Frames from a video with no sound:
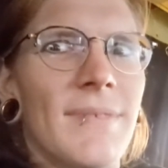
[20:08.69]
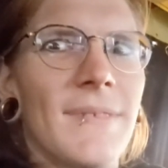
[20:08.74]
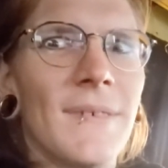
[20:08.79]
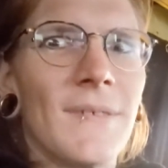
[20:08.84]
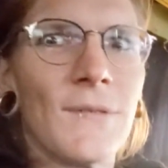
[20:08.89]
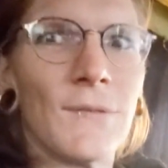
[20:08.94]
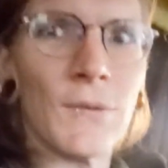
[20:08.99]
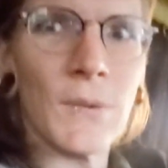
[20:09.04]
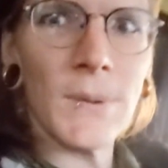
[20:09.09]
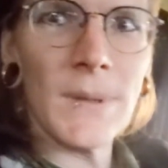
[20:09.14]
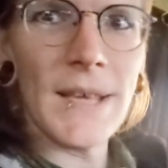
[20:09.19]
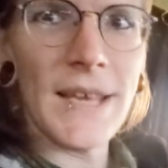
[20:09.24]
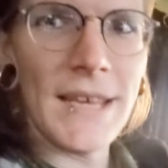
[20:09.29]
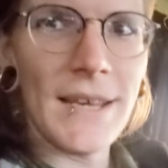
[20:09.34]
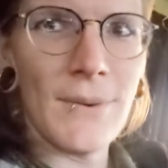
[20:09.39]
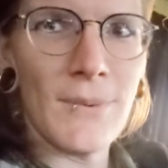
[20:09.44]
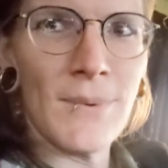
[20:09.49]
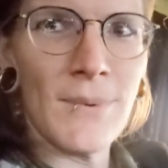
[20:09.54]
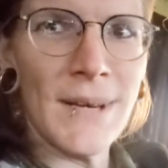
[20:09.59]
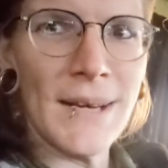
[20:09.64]
for
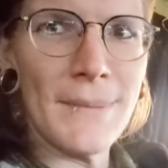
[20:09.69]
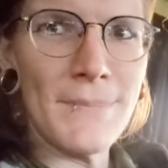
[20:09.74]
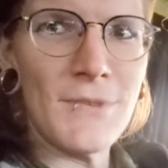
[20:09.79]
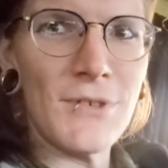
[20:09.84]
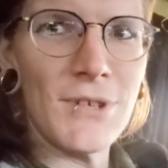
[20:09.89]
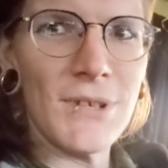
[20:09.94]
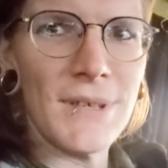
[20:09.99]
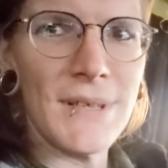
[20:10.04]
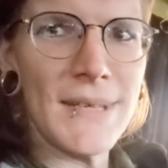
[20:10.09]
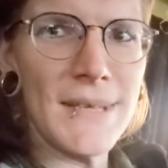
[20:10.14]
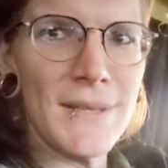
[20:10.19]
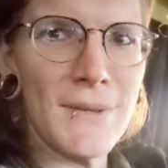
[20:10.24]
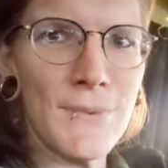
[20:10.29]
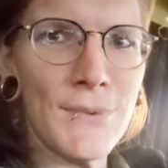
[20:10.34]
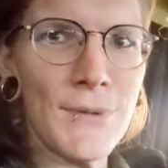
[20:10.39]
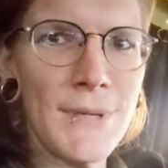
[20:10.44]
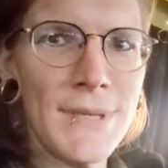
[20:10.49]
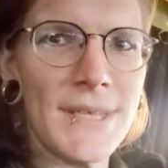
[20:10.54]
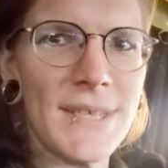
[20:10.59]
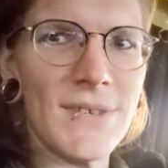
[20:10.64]
like when I'm chilling in the
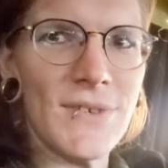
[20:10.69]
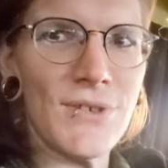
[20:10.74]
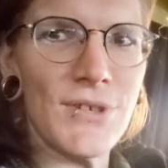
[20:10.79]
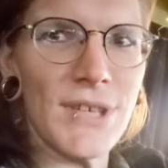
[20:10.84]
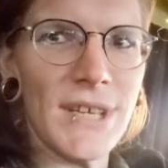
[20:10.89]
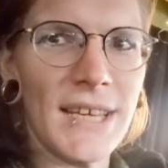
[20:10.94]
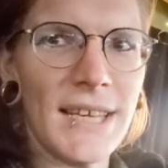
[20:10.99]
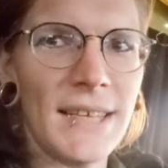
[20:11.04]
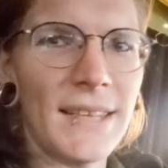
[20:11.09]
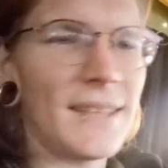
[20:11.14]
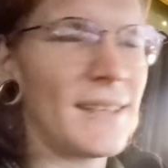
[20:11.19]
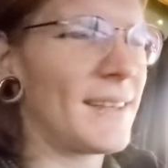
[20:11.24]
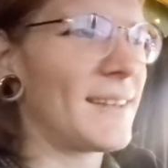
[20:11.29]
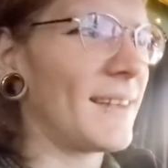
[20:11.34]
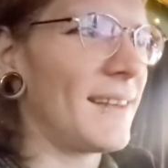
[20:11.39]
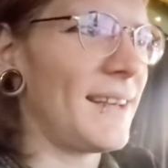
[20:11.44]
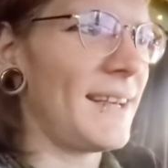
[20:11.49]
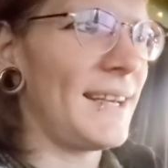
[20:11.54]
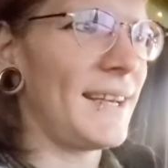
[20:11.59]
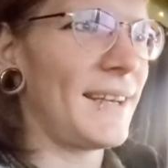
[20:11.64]
woods and shit.
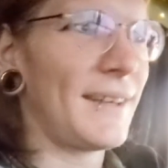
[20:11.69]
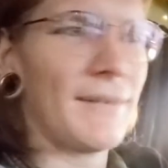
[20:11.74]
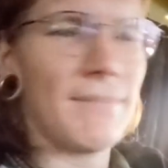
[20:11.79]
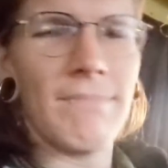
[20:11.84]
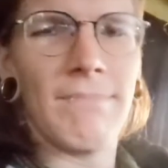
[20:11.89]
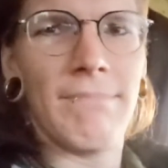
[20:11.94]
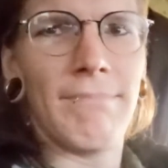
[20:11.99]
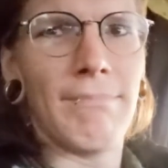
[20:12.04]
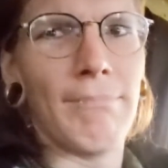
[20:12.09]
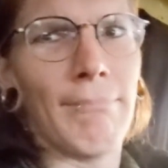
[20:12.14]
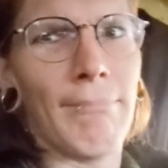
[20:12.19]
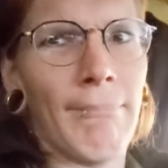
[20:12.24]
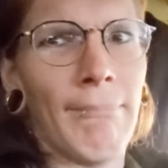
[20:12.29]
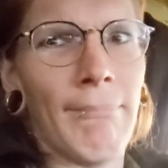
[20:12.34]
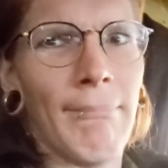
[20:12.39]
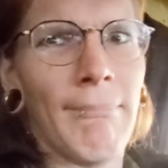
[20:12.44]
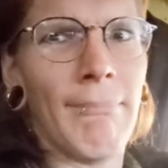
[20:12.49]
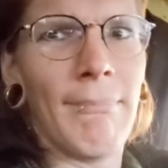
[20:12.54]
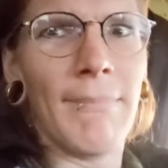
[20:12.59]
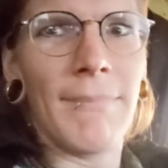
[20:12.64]
Like
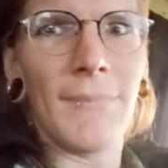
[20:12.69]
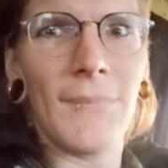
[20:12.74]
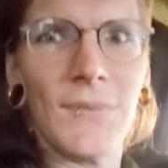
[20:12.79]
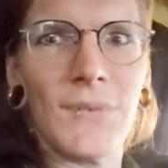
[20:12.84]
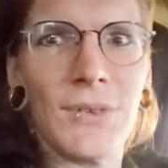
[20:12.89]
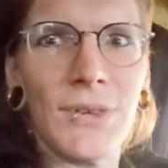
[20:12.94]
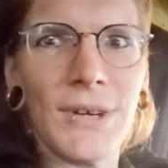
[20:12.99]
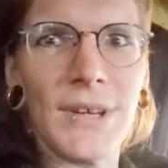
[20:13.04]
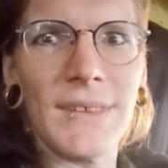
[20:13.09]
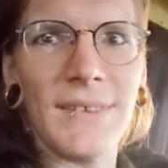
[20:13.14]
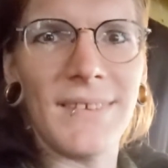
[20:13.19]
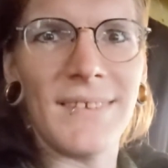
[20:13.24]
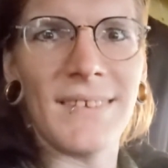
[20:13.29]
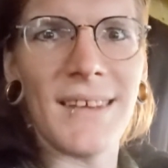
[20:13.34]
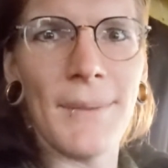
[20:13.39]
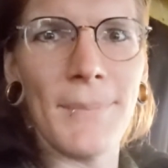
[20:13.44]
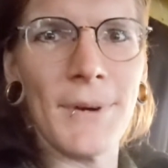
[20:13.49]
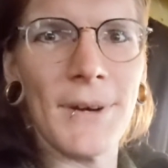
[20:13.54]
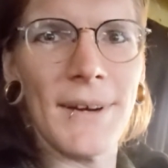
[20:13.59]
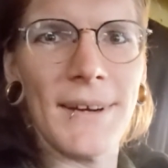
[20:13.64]
during the
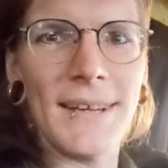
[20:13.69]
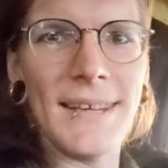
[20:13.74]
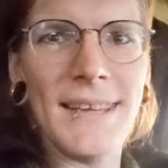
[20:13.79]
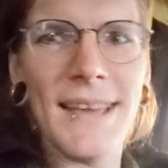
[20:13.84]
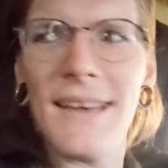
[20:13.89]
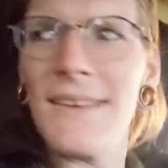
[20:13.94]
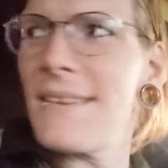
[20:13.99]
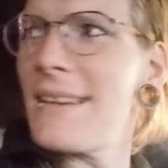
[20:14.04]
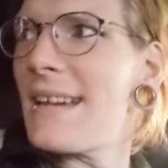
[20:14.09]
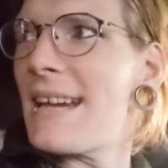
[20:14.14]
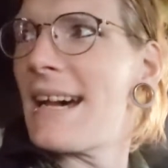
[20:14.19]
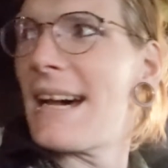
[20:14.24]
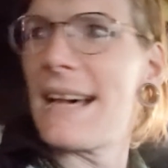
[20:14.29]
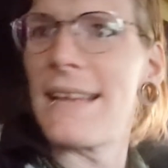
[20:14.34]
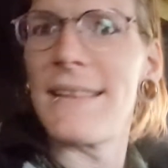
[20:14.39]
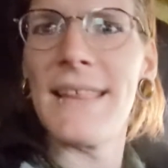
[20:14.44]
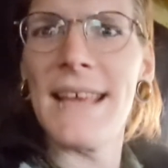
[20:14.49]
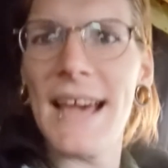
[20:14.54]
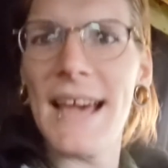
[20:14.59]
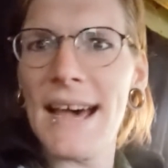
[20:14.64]
summer, hell yeah,
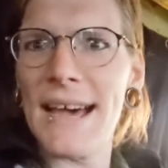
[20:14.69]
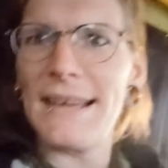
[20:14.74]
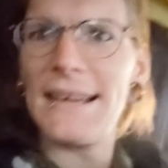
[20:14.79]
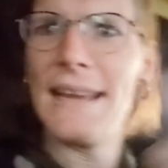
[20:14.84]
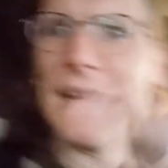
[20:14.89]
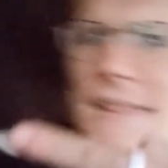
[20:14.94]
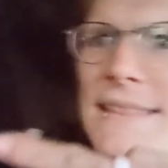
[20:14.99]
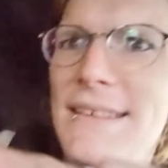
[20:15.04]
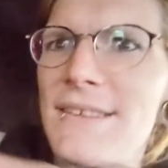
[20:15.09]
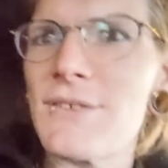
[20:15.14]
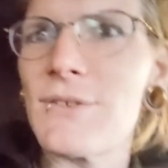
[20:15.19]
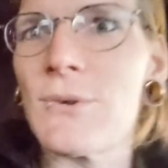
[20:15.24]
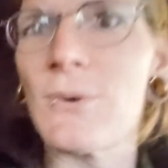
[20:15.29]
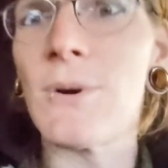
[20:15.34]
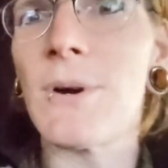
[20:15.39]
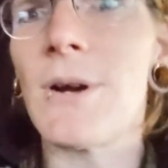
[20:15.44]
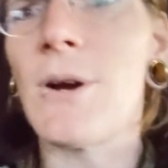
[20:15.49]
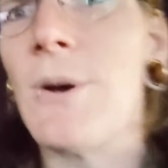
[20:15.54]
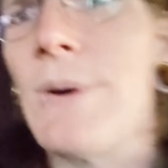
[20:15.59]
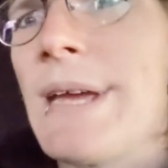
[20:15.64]
that and this
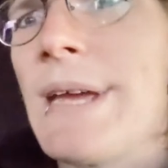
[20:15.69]
door. Oh